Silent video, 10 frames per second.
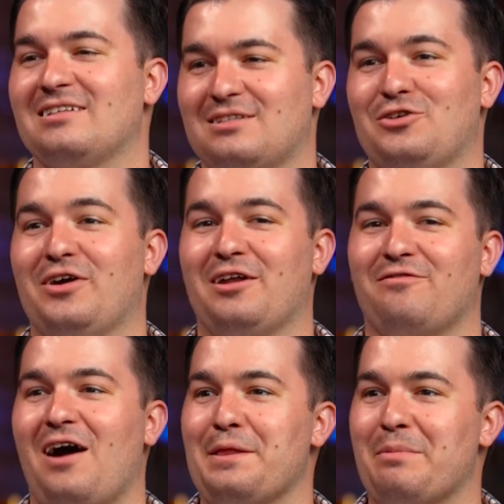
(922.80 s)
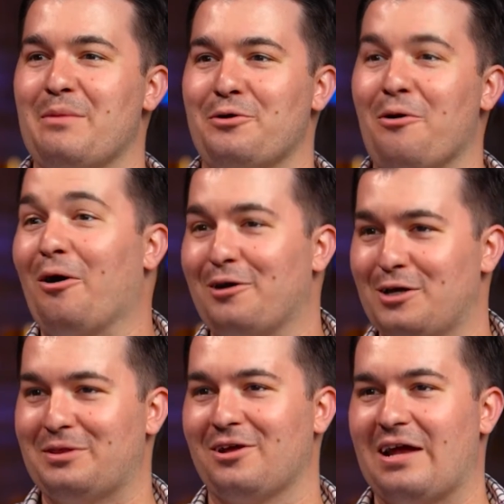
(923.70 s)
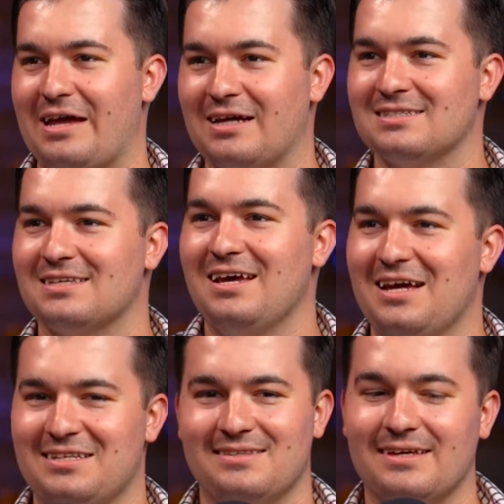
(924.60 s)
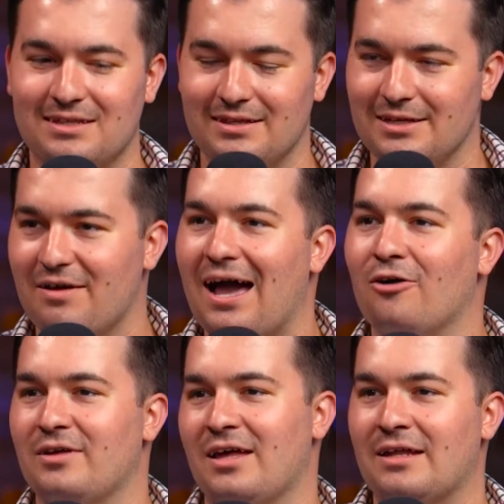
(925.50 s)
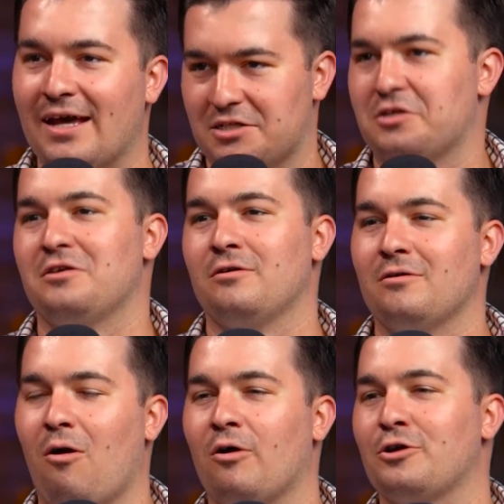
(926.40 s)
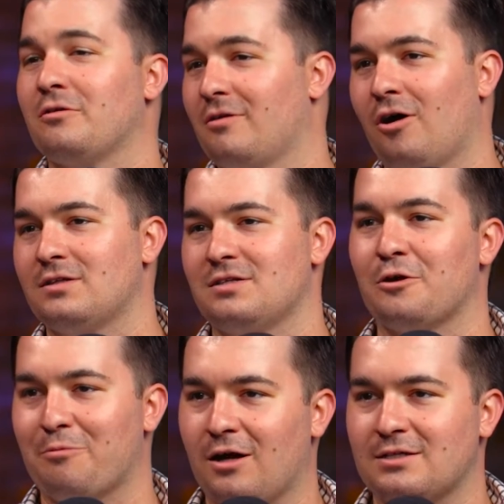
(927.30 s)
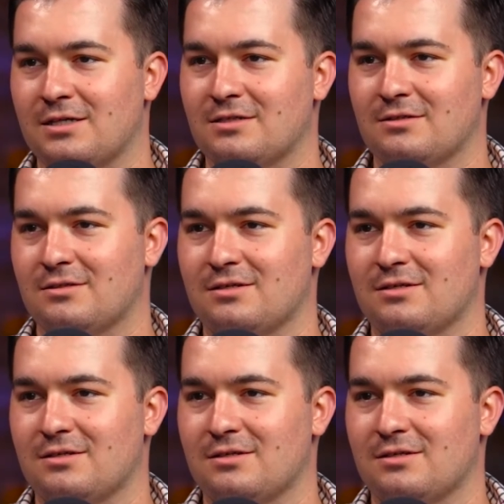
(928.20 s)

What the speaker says: So you got to find the people who are good with their hands to then live out and execute on your thoughts and your processes.